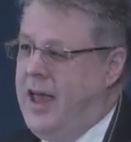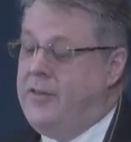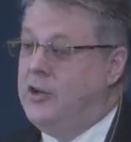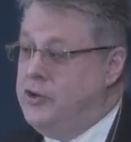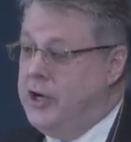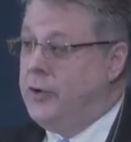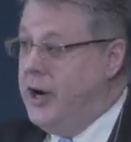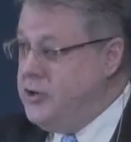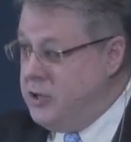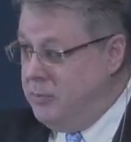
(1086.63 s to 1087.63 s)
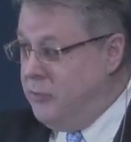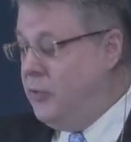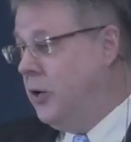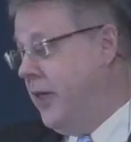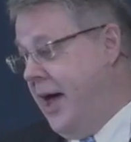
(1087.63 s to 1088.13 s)
and the generation
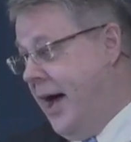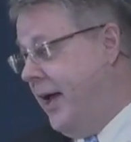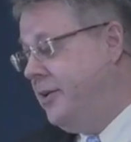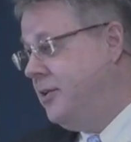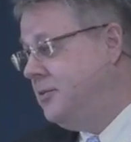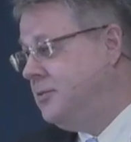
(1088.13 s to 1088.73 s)
before that.